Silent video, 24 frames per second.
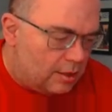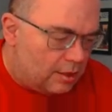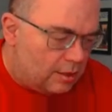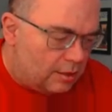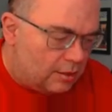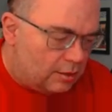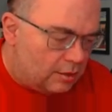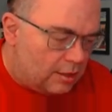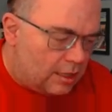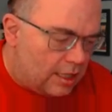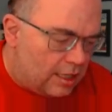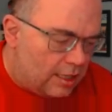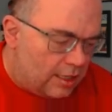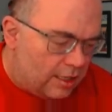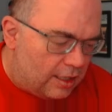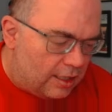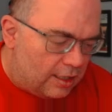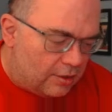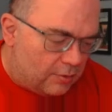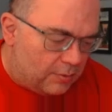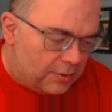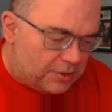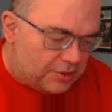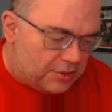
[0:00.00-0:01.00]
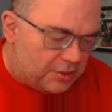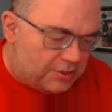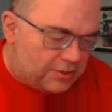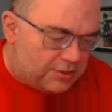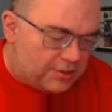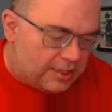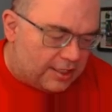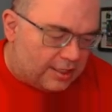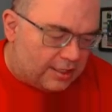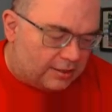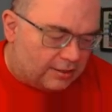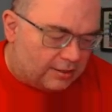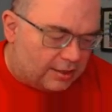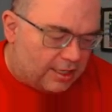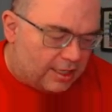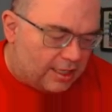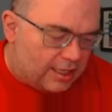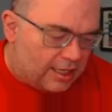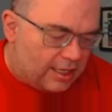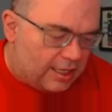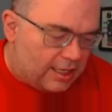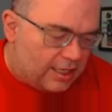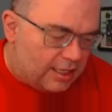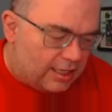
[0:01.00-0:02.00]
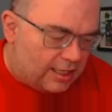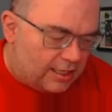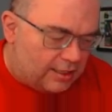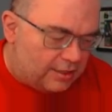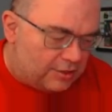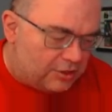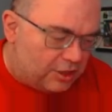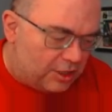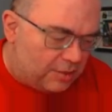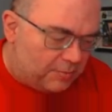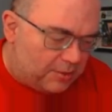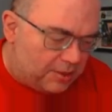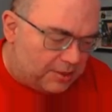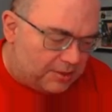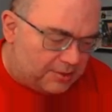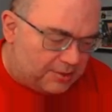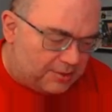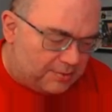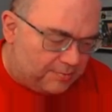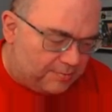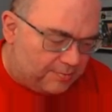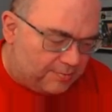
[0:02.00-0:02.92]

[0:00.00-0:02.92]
A lot of wizards and a lot of champions.